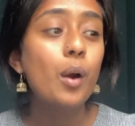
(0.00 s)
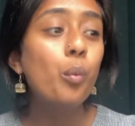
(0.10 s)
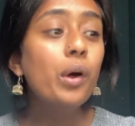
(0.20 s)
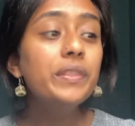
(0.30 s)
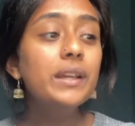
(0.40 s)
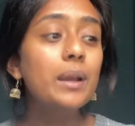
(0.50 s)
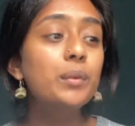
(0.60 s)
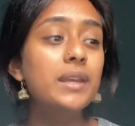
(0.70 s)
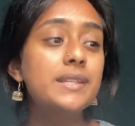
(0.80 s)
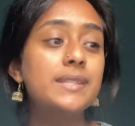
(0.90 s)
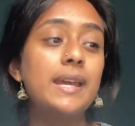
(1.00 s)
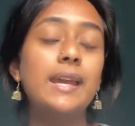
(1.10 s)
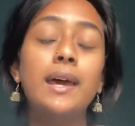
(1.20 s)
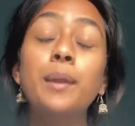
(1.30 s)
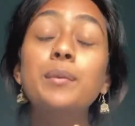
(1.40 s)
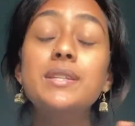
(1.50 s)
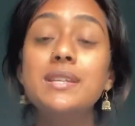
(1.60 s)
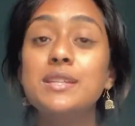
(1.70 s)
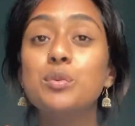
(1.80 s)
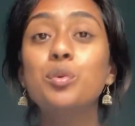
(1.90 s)
One thing I'm going to say, and I'm going to say
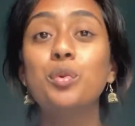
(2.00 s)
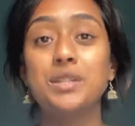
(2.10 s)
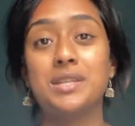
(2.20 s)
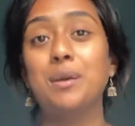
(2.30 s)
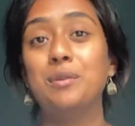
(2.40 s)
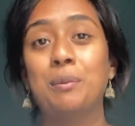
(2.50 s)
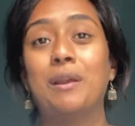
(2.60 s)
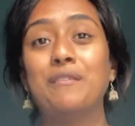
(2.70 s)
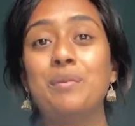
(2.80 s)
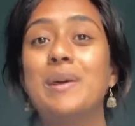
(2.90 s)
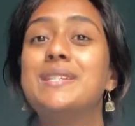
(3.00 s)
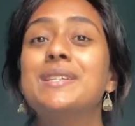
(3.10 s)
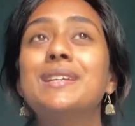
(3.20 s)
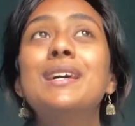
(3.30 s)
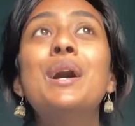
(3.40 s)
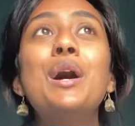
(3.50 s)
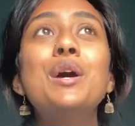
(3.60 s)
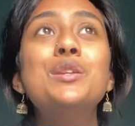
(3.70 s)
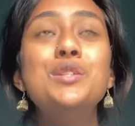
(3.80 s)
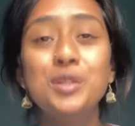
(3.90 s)
this all the time when you're applying for medicine,
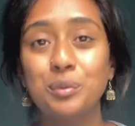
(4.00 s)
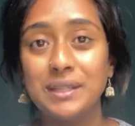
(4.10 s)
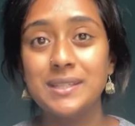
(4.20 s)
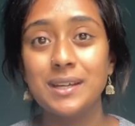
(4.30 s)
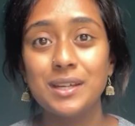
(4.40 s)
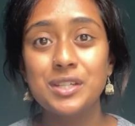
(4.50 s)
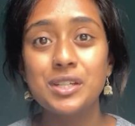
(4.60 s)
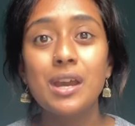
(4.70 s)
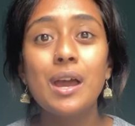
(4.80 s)
do your research.